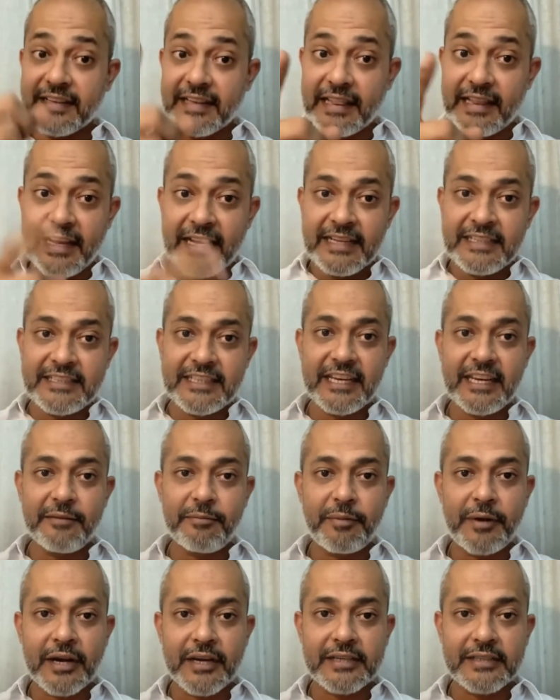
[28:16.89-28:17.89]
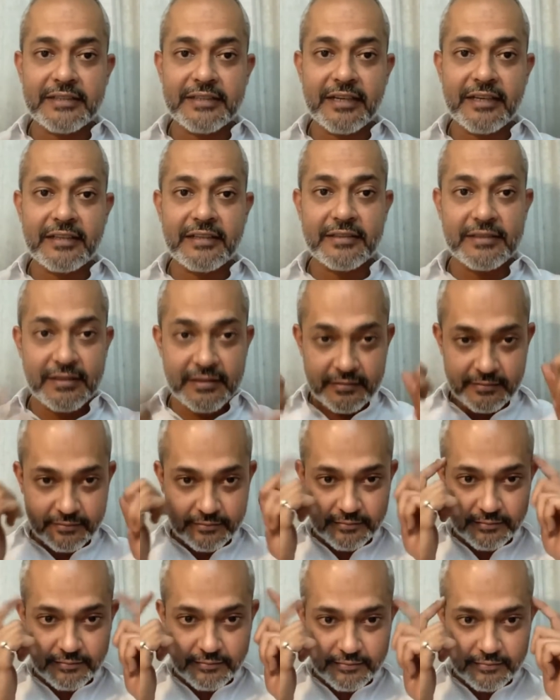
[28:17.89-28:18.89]
They say Pakistan is a
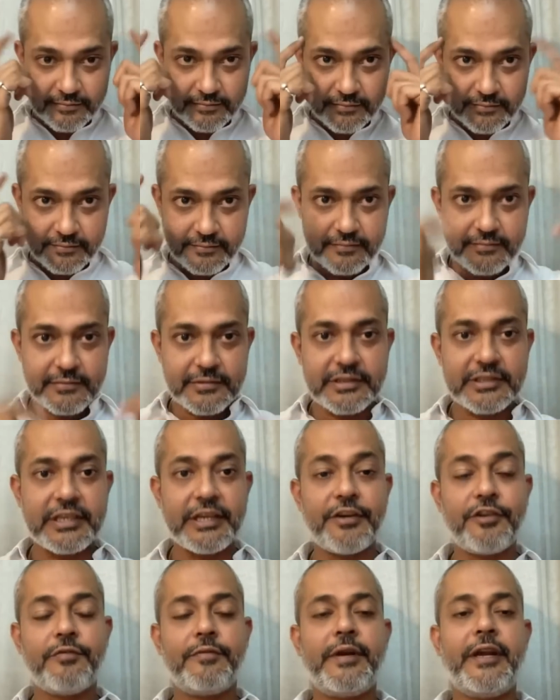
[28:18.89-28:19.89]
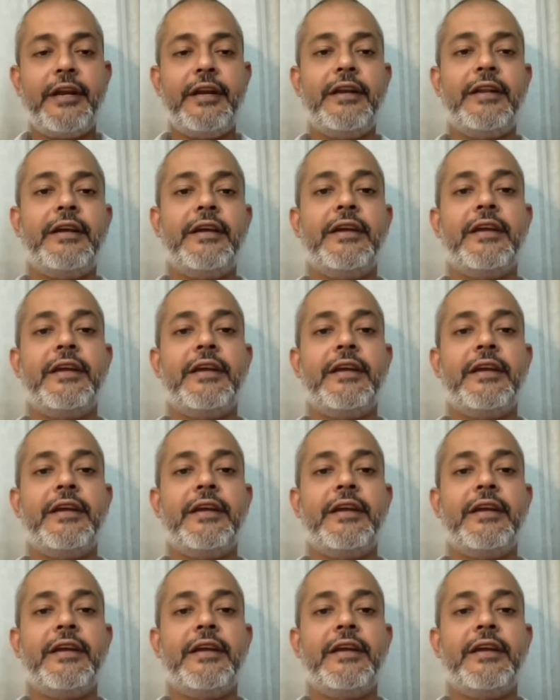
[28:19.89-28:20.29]
state of mind.